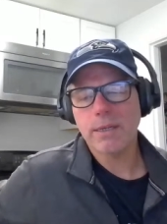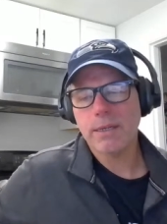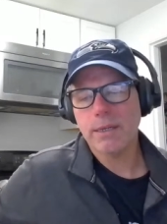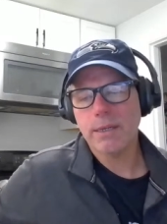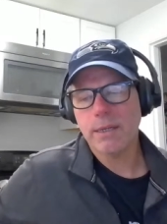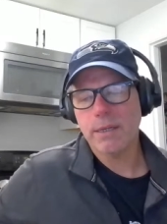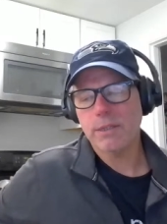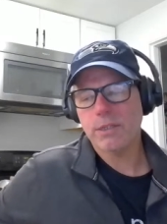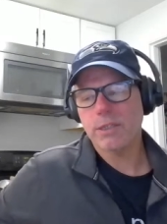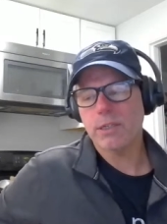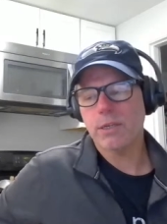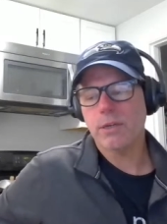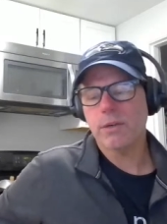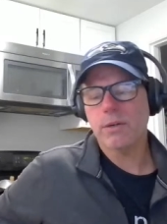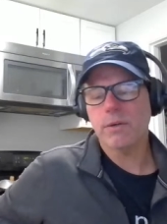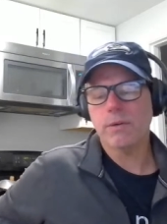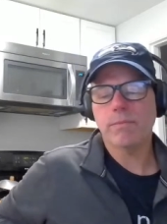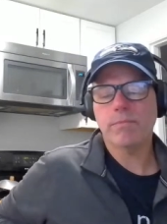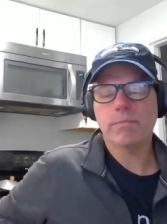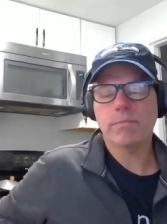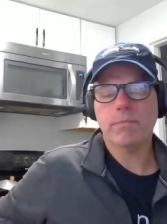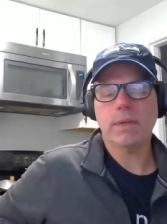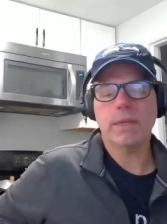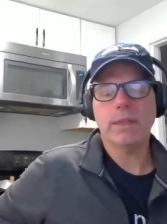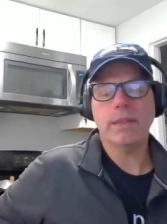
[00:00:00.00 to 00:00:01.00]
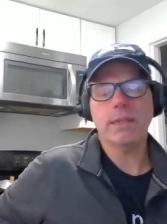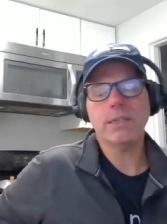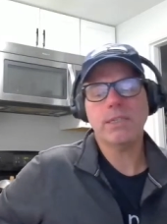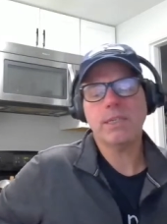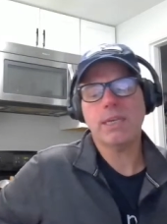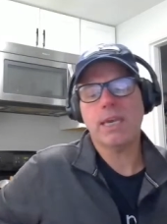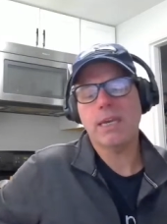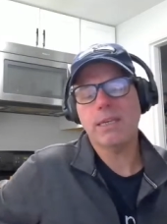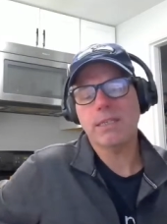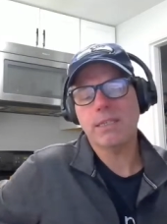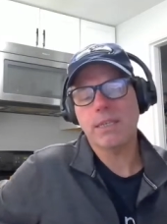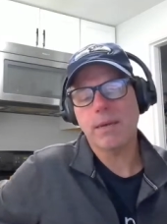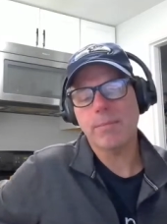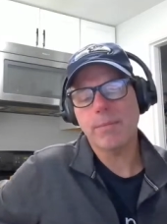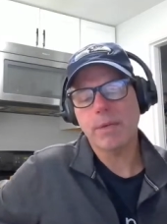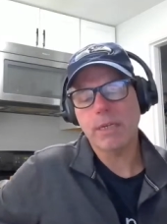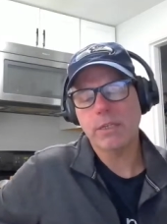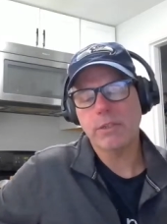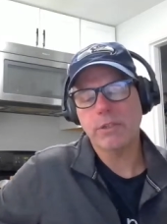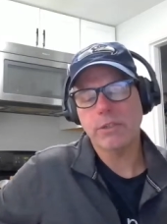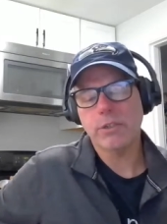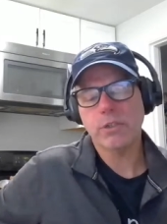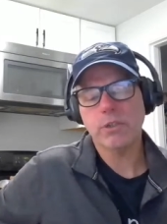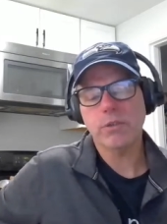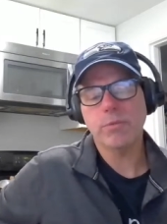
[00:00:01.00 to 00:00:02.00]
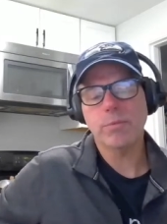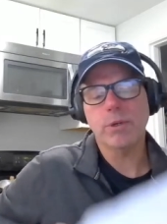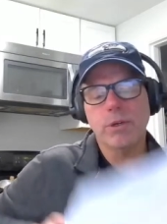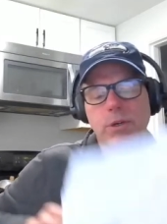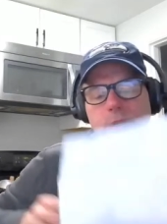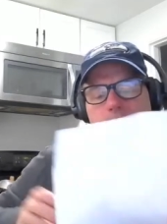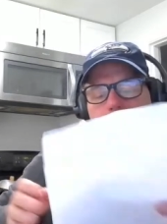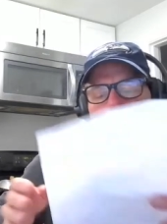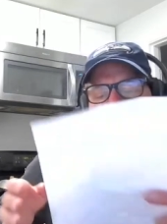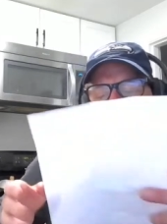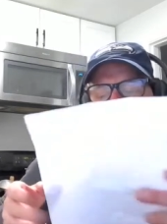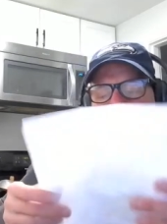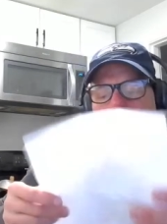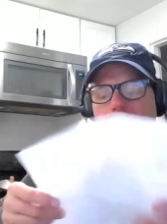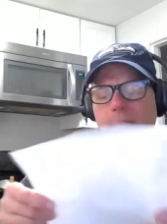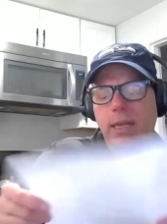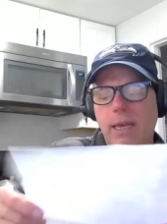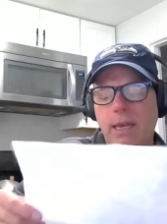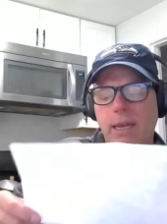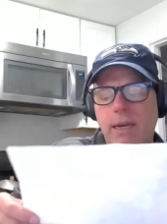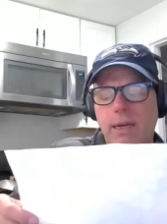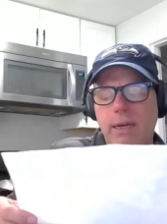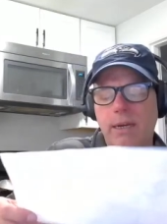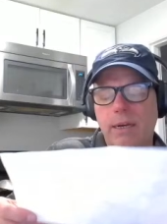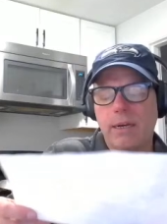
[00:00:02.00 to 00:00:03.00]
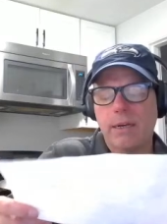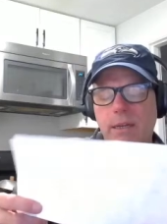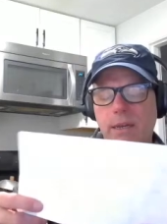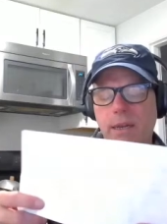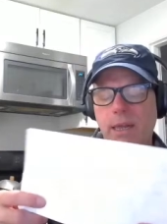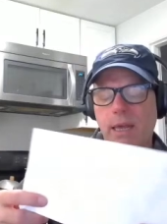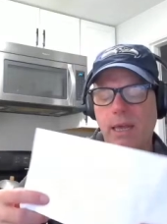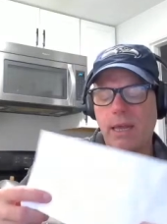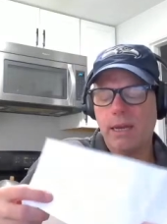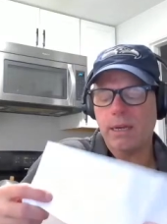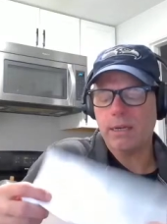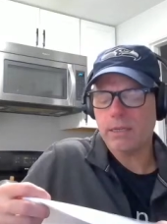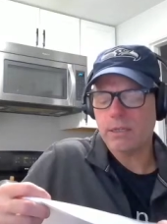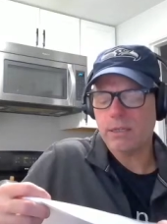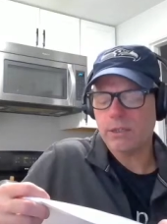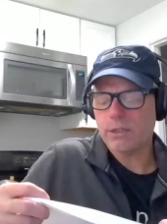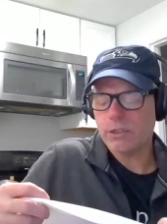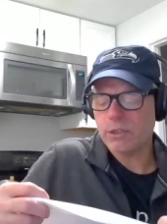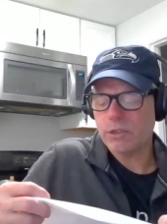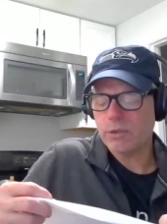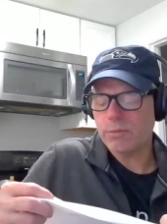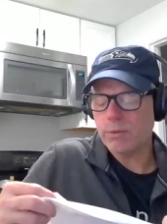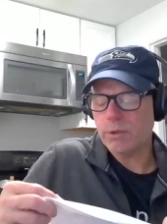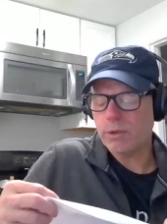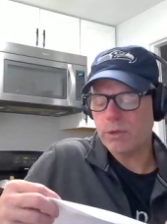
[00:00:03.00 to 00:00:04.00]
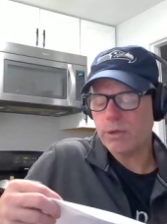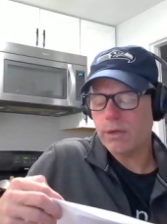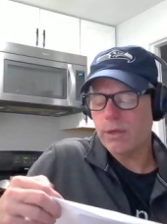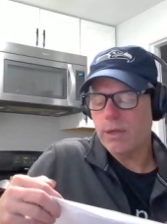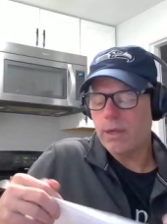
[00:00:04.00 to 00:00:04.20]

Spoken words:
And so in this case, I'm a consumer. I'm an end consumer.